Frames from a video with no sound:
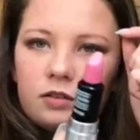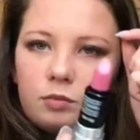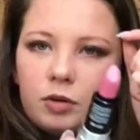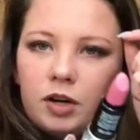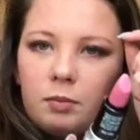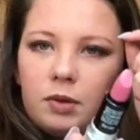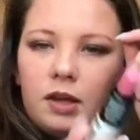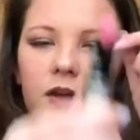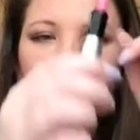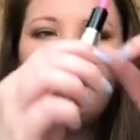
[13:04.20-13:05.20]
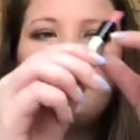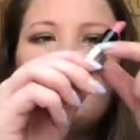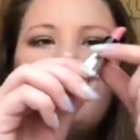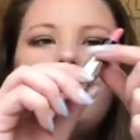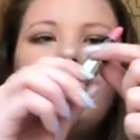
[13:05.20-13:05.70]
is pretty pink
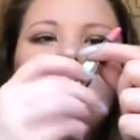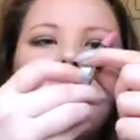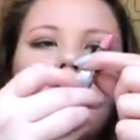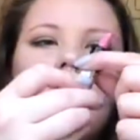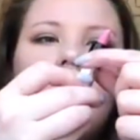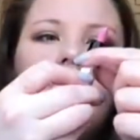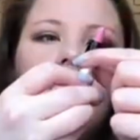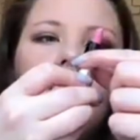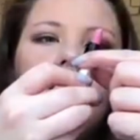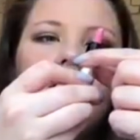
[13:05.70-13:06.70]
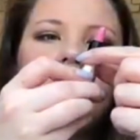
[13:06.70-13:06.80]
in